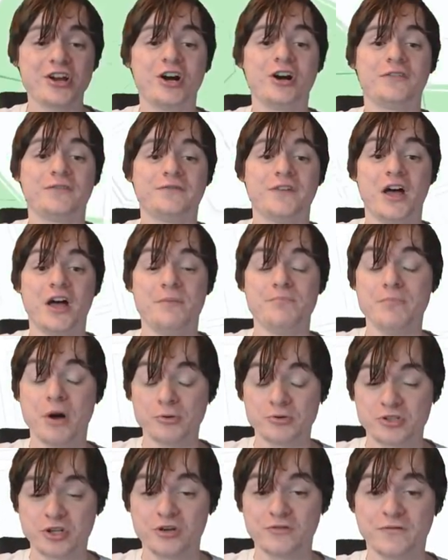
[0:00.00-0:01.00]
of
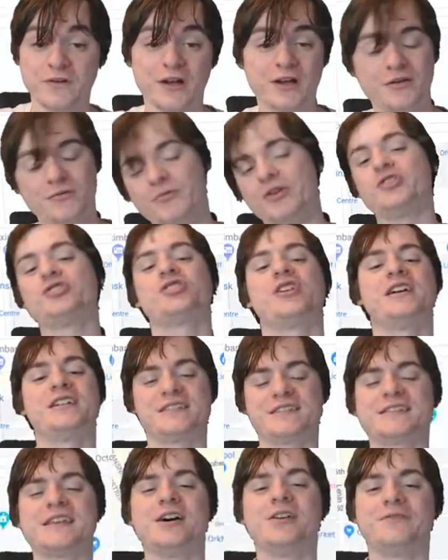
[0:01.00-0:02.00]
Moldova, which
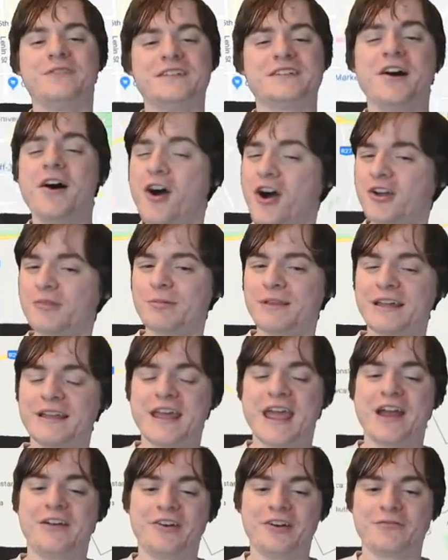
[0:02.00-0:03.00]
itself is arguably an
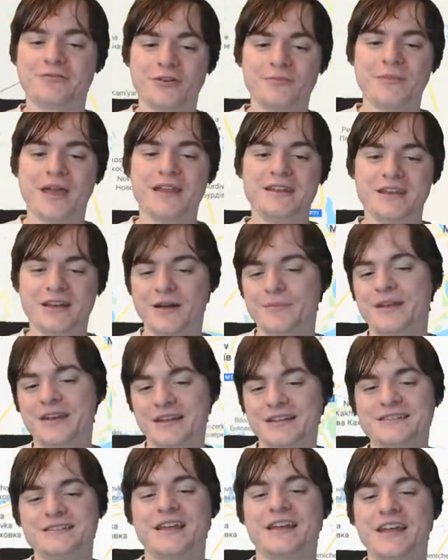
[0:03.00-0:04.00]
area of Romania. I mean,
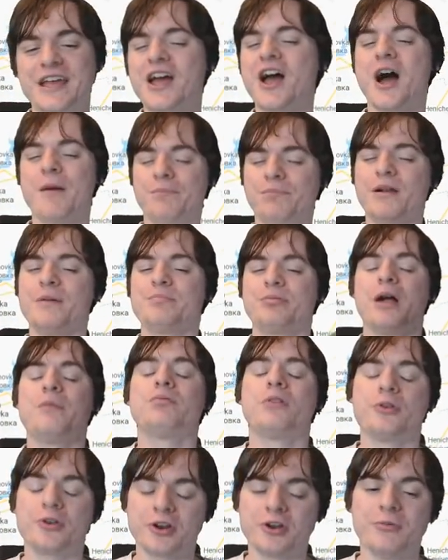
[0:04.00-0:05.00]
it's, like, a
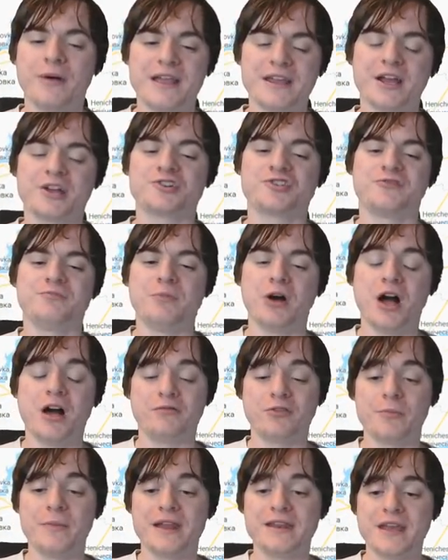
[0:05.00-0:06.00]
broken away country of
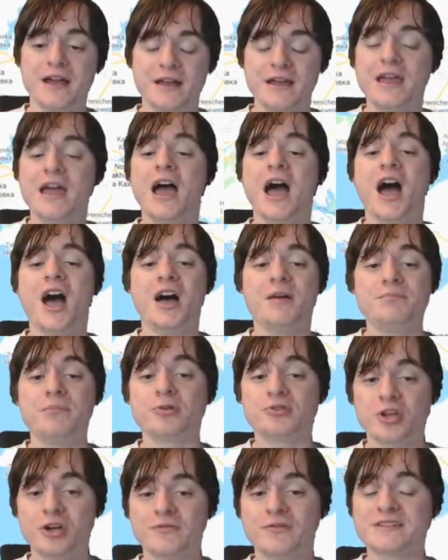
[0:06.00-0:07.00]
Romania.
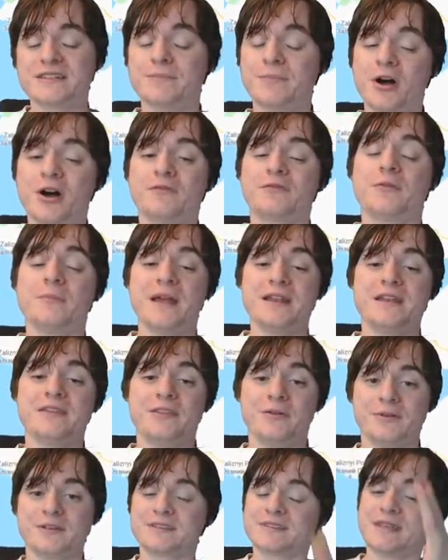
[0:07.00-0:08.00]
Moldova is a part of Romania that
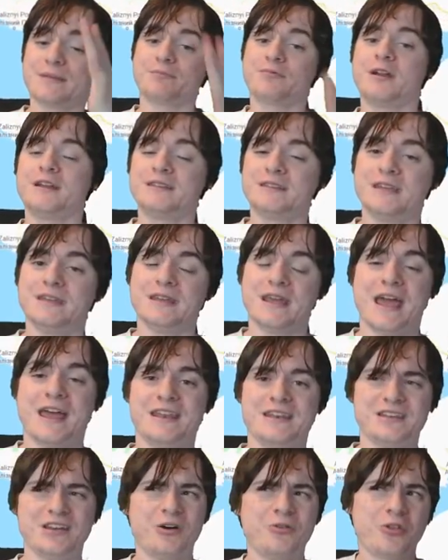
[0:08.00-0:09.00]
was separated,
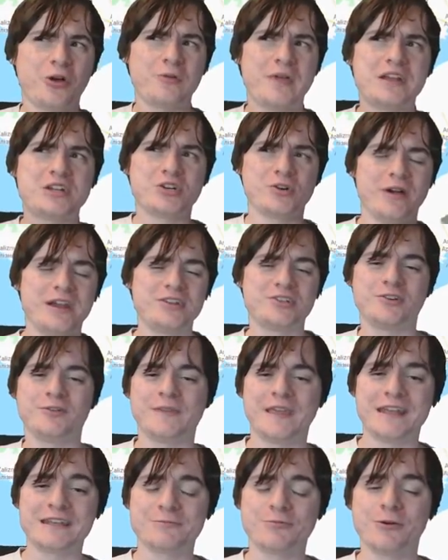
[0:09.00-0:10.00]
and although they joined during
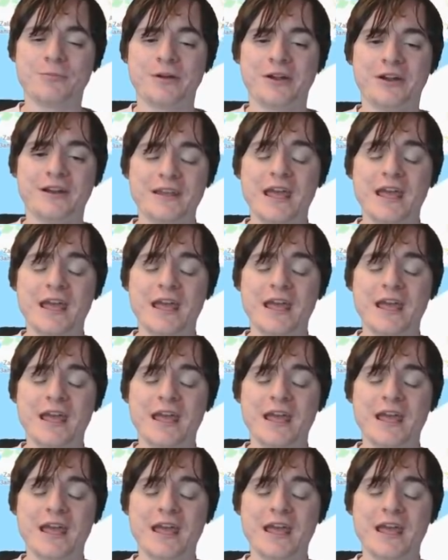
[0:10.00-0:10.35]
the interwar period,